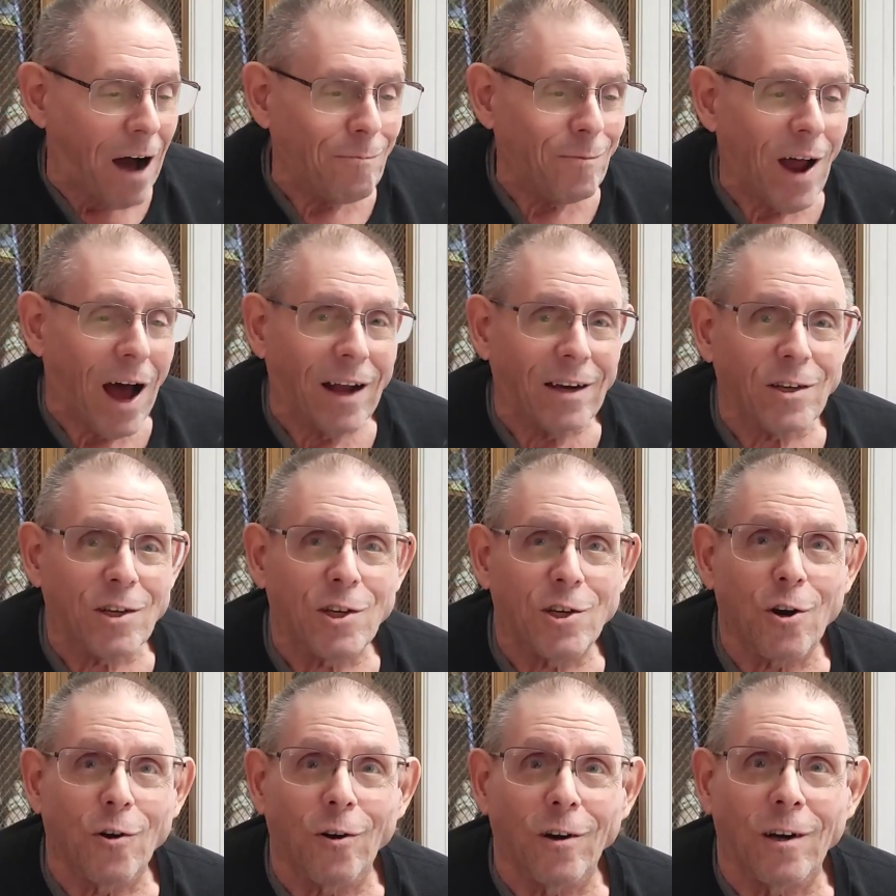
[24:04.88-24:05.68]
I'm not
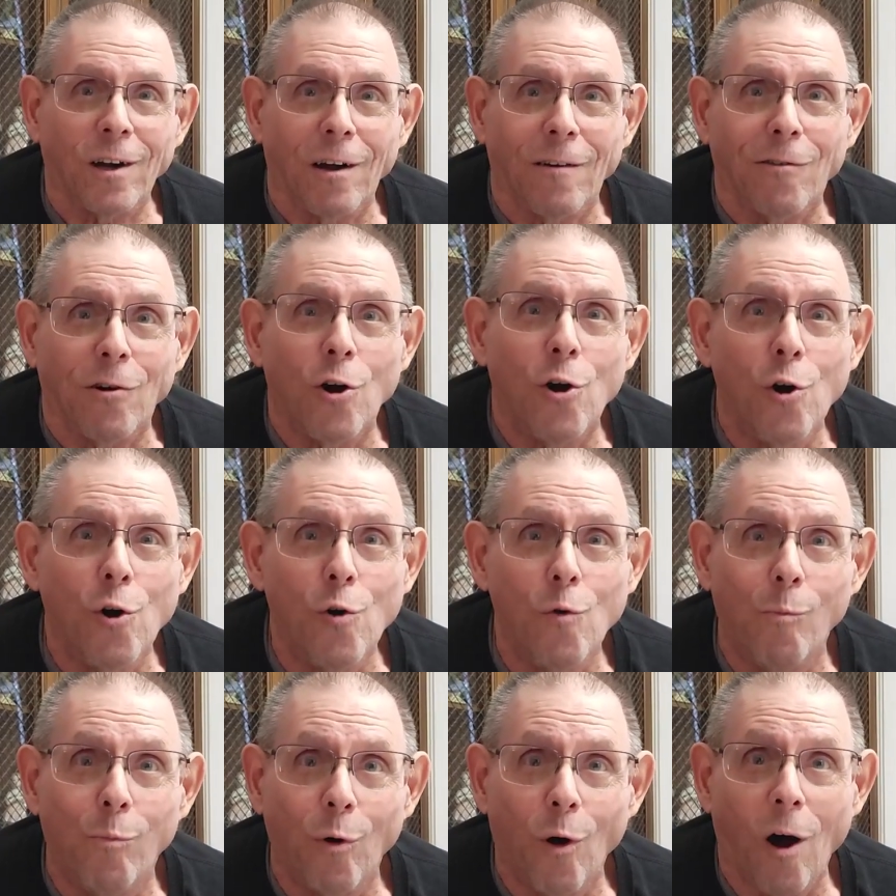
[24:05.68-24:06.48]
certain of
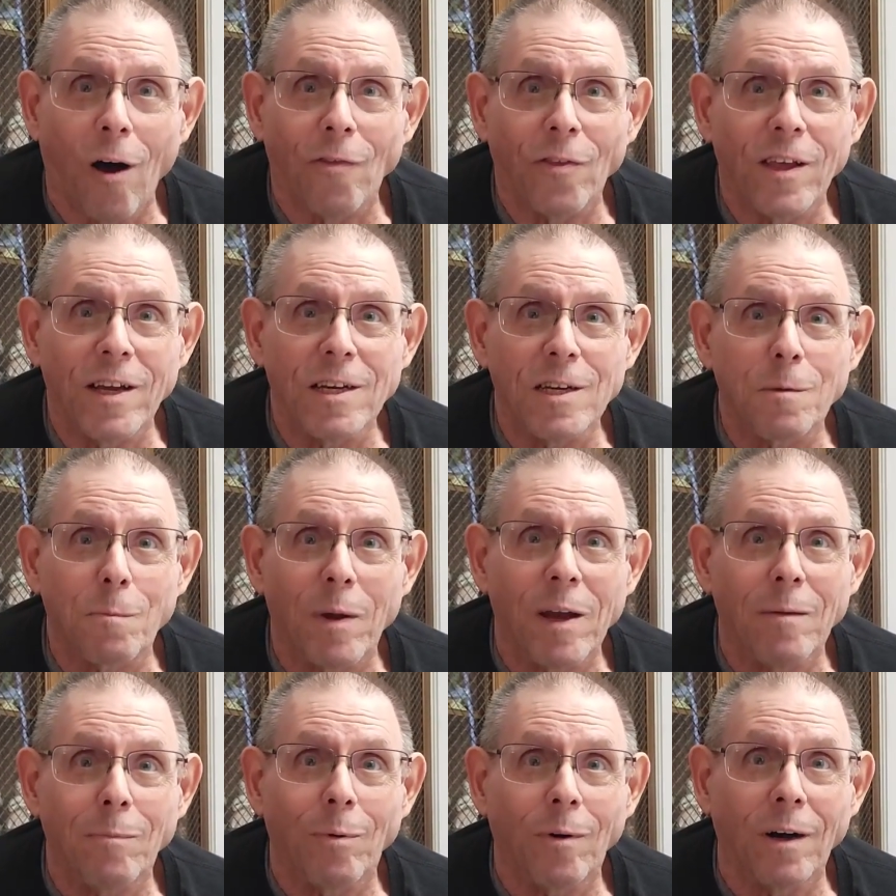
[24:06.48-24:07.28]
who brought these
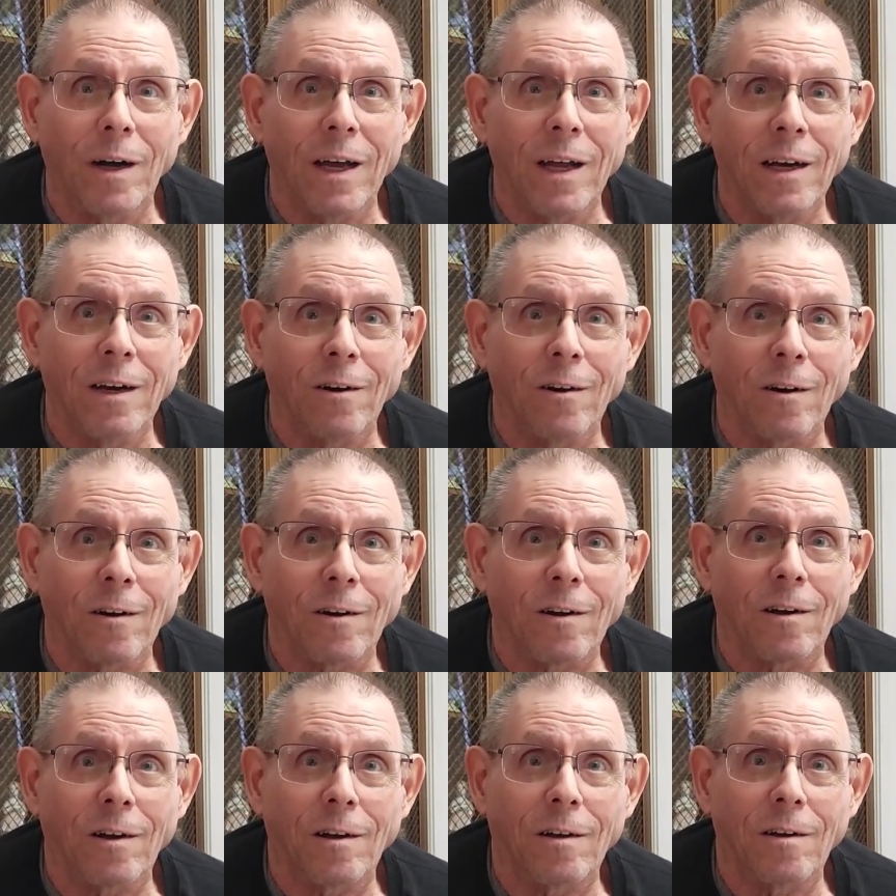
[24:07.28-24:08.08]
people in
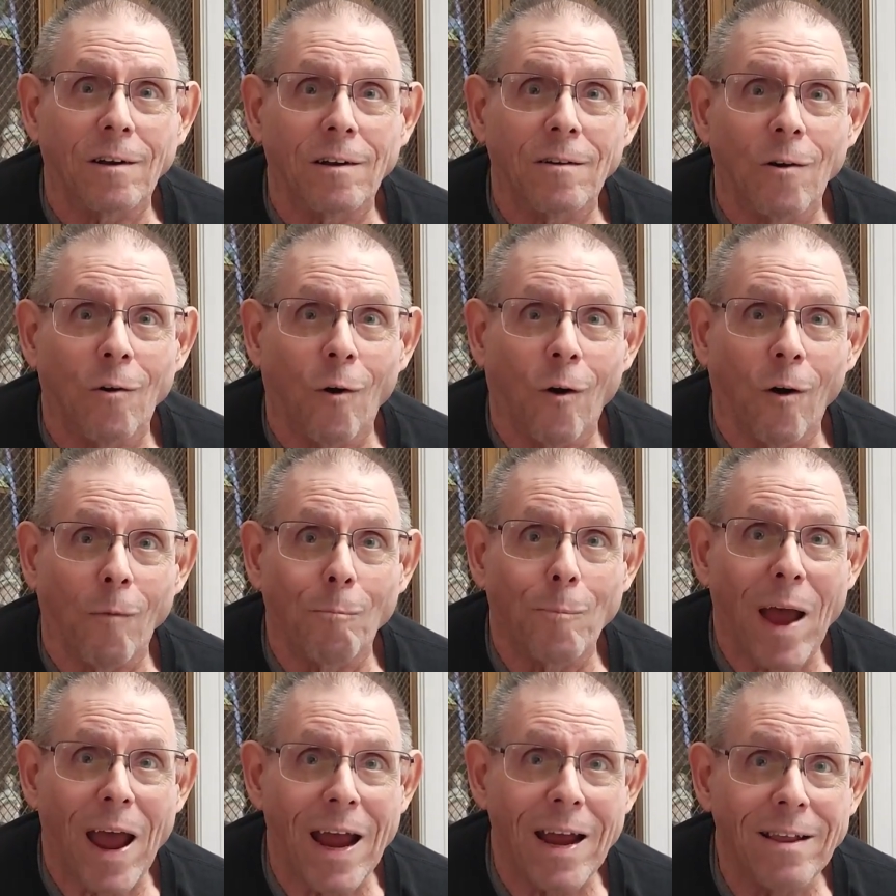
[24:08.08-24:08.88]

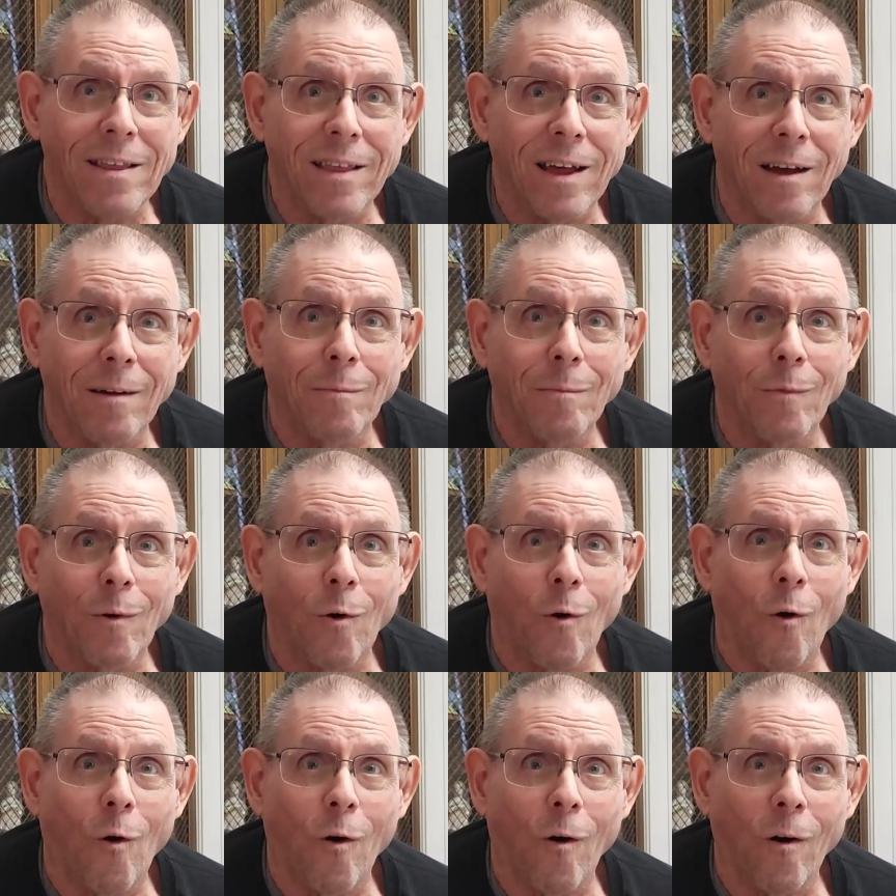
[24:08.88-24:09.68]
or paid them
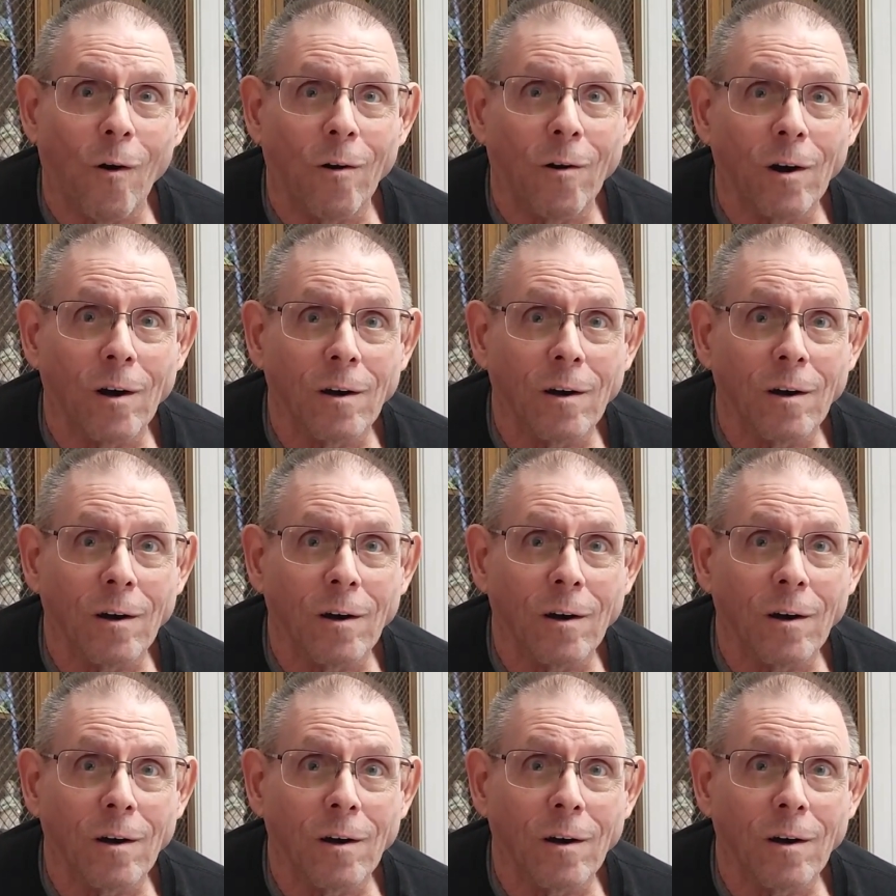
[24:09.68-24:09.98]
or,